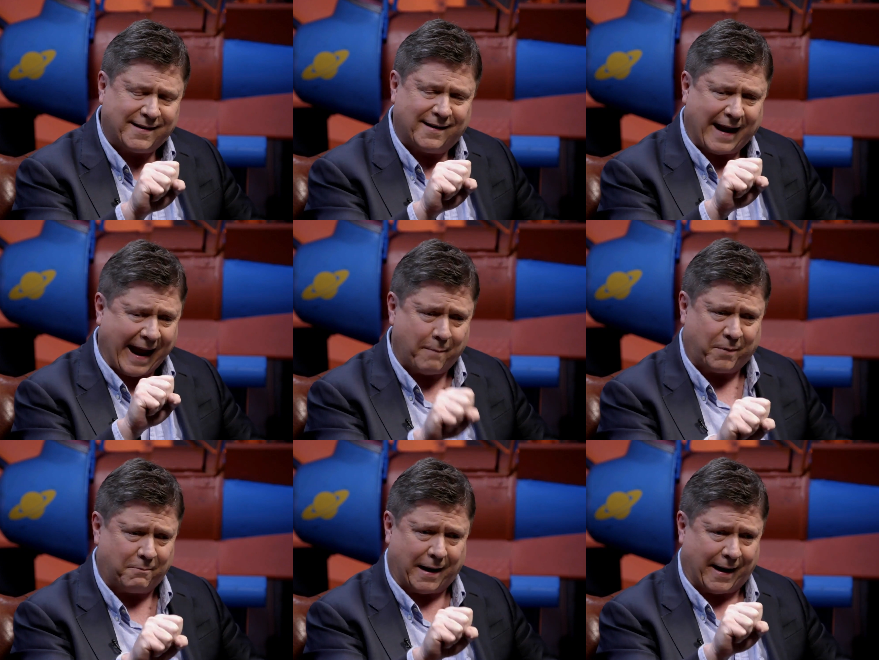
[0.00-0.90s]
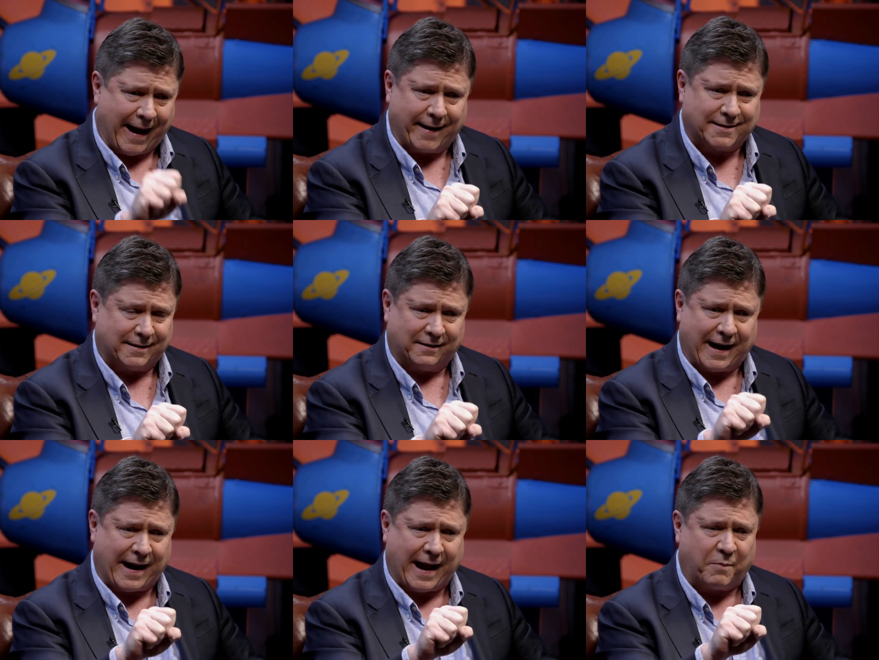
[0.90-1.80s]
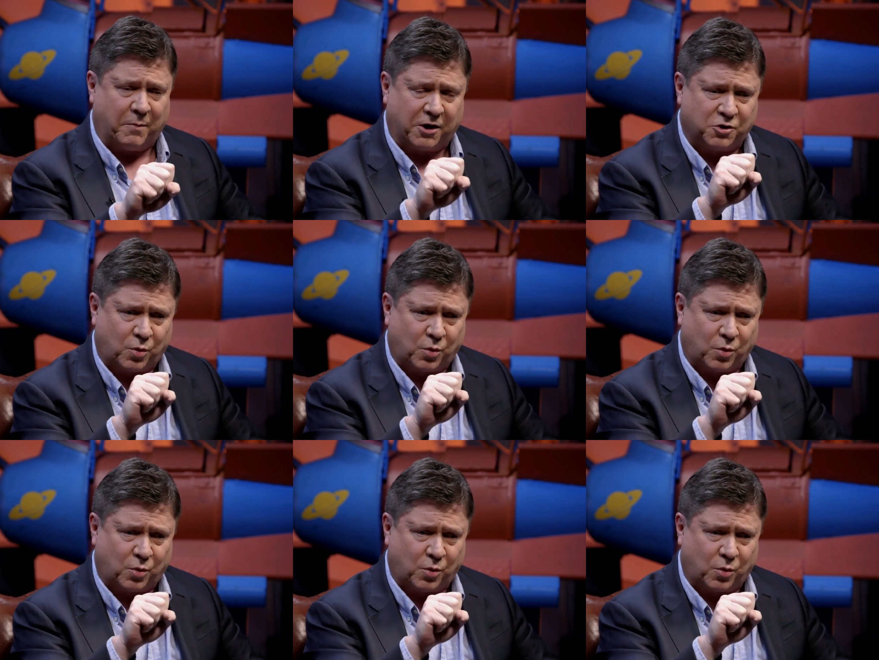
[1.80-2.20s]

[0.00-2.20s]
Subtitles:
didn't happen by accident. That happened because